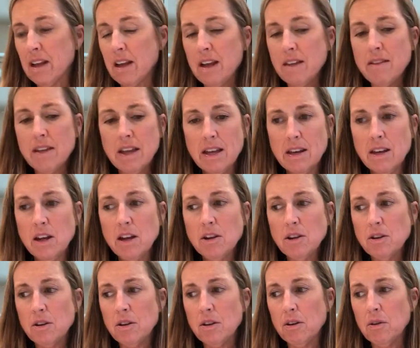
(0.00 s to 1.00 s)
And then
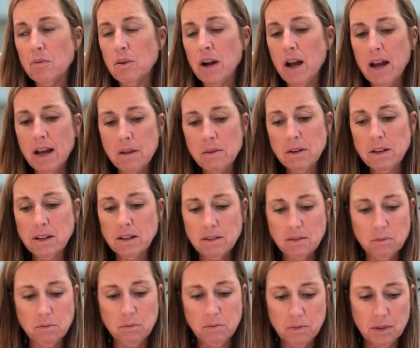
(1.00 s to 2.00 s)
what I would
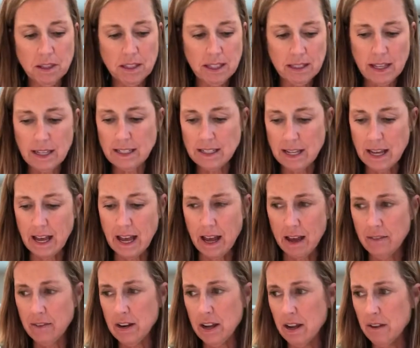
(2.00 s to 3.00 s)
really like to
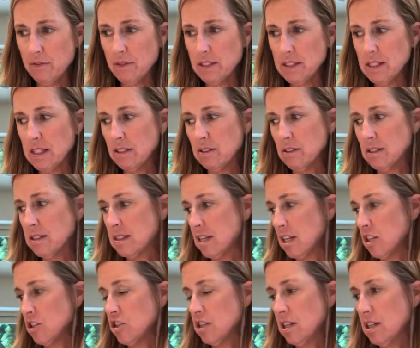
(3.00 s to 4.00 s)
have at every single
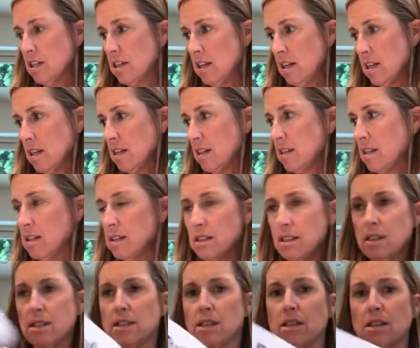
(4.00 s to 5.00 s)
station
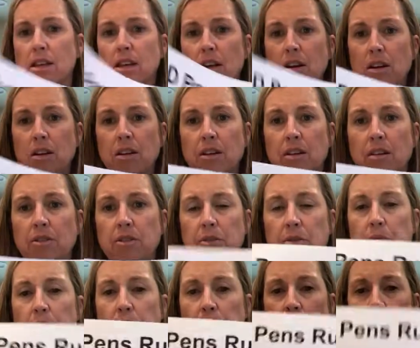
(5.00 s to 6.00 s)
is
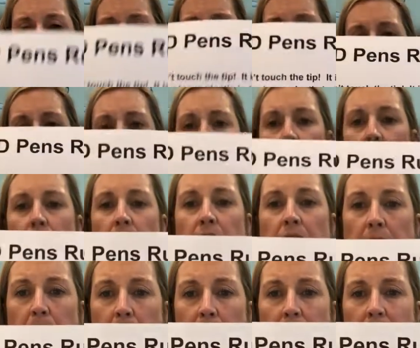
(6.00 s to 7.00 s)
the rules of the
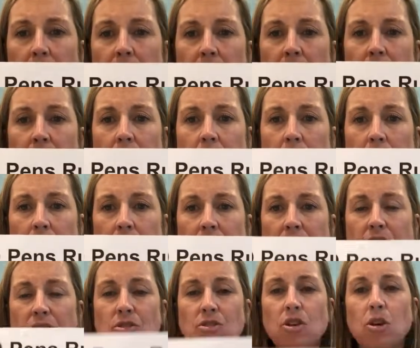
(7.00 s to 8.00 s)
3D pen
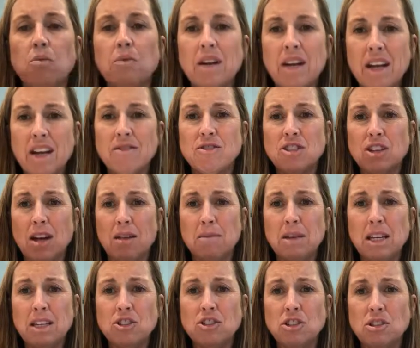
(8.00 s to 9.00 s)
because you don't wanna have
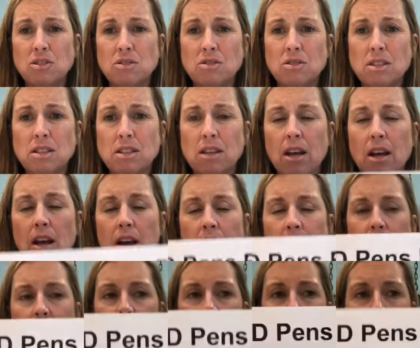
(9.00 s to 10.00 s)
jamming issues.
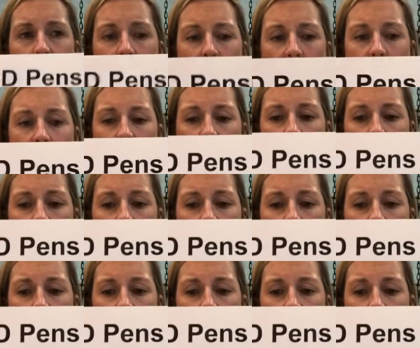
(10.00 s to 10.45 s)
The major